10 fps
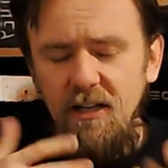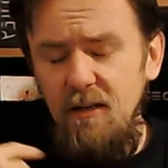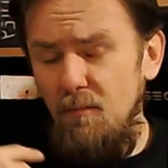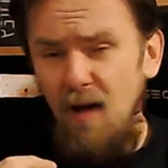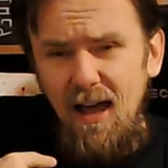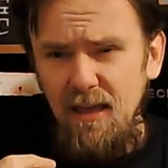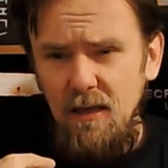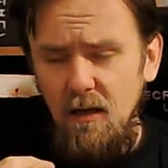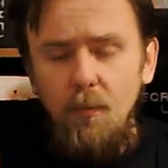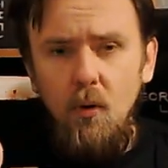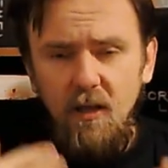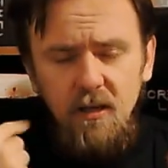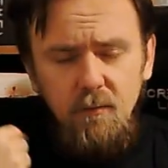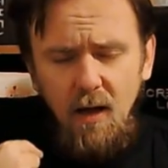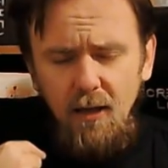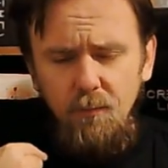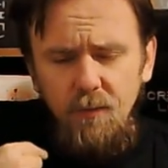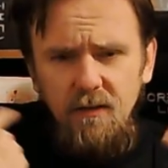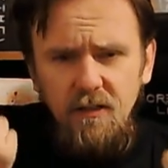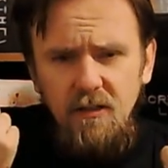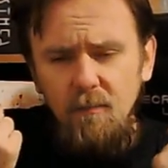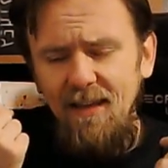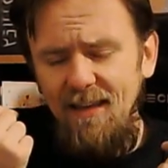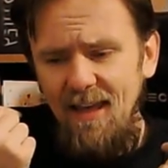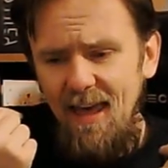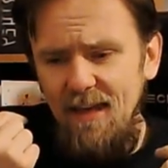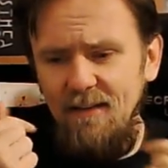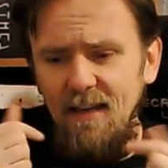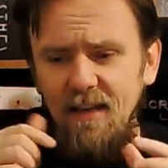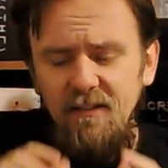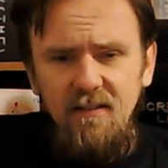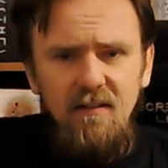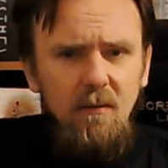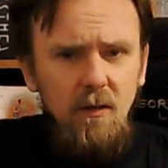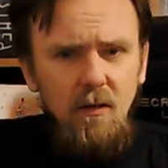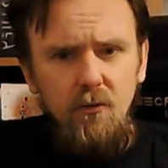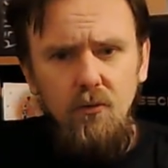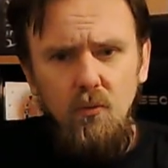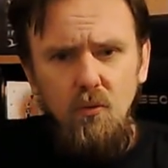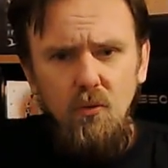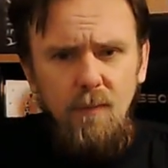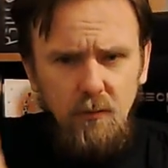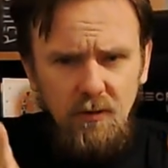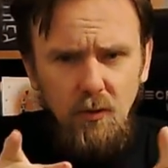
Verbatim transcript: are, in my book, in my opinion, in my head, similar to Runebound.